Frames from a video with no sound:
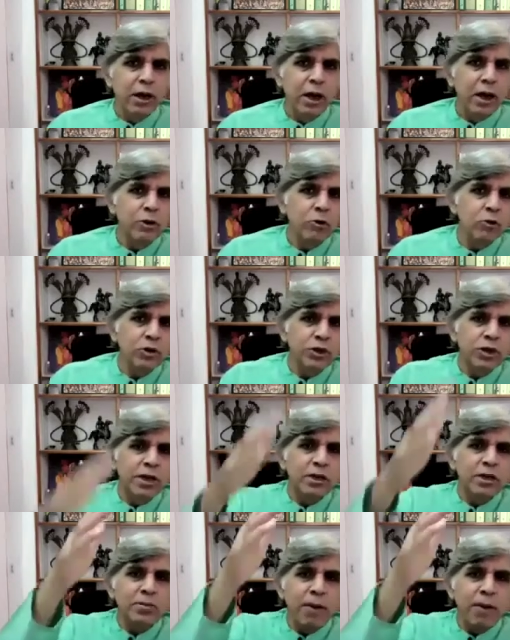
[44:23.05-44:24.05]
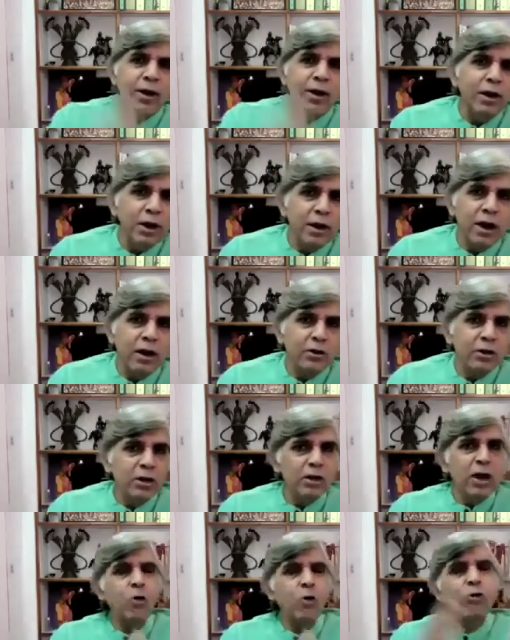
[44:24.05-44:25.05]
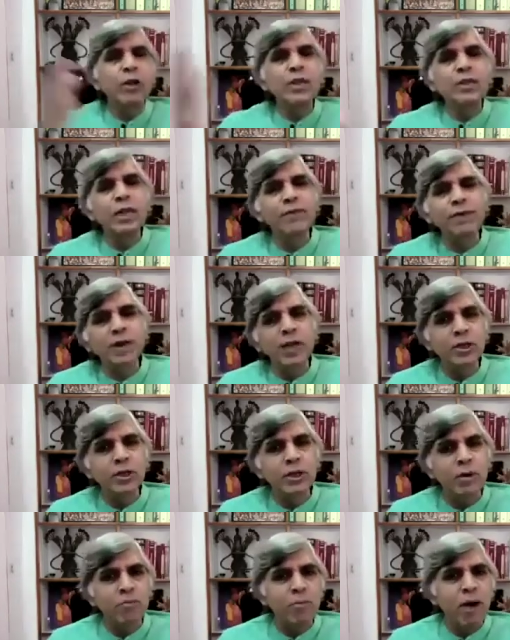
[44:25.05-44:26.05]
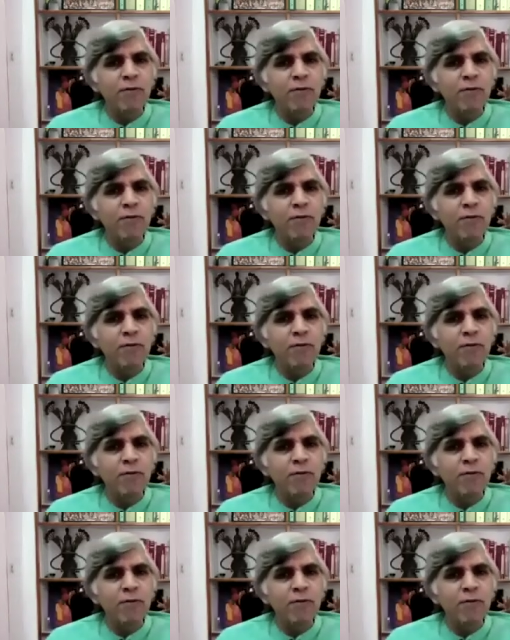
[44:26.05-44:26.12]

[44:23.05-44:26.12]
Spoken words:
And you see a dramatic reduction. Now things have eased up.